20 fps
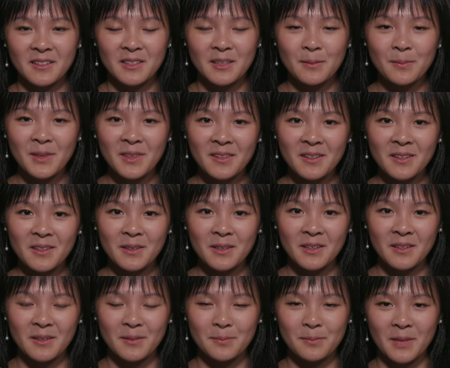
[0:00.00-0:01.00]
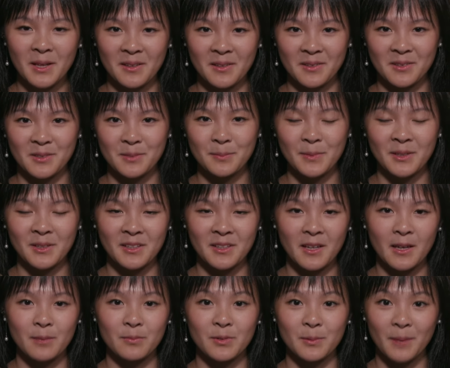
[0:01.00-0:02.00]
Timothy Mellon's money
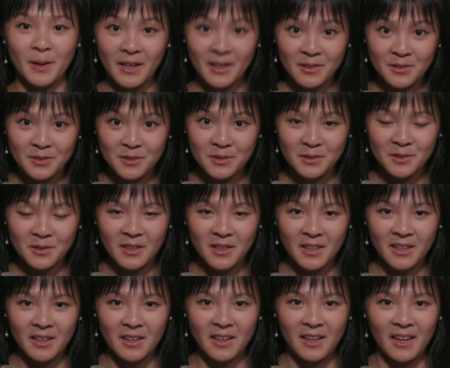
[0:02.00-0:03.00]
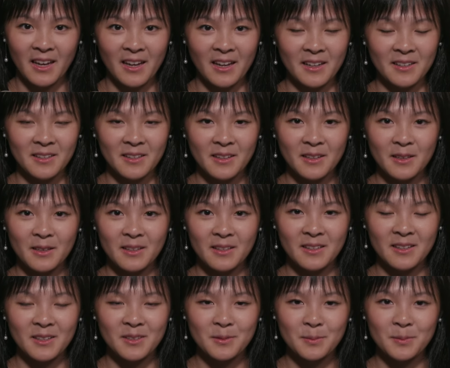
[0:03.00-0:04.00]
came from Andrew, and
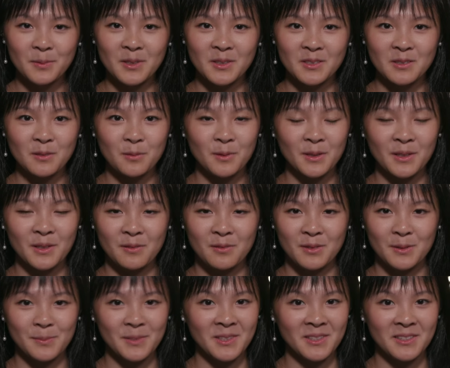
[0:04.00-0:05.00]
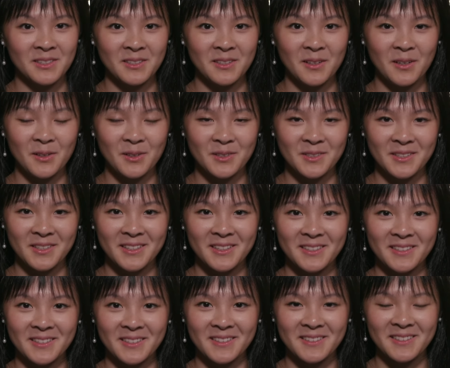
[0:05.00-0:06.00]
this was $23 million
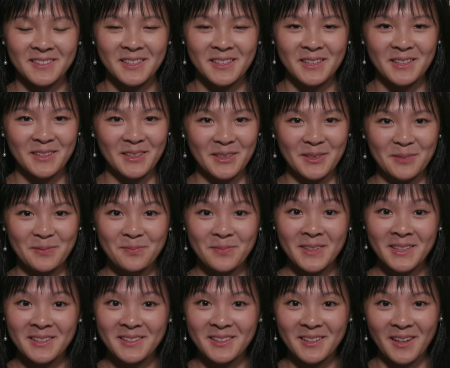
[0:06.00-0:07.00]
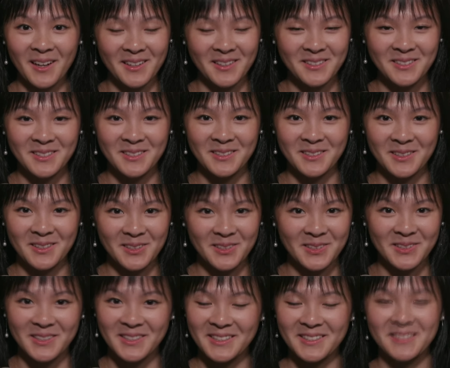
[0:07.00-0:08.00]
in like mid
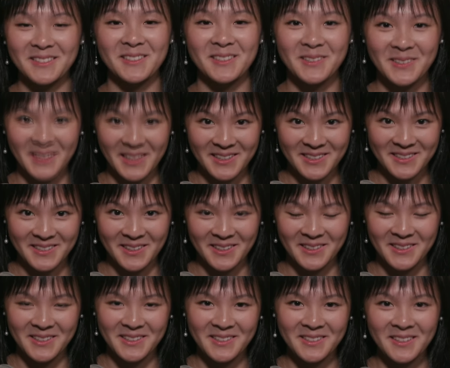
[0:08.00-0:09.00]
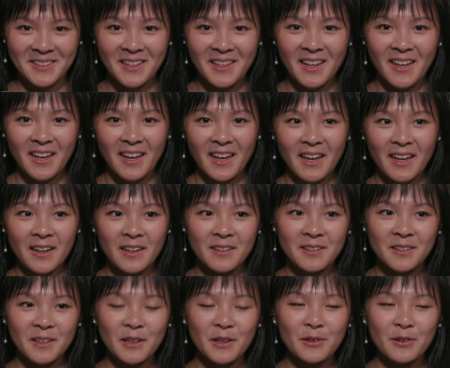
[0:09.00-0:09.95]
1930s US dollars. And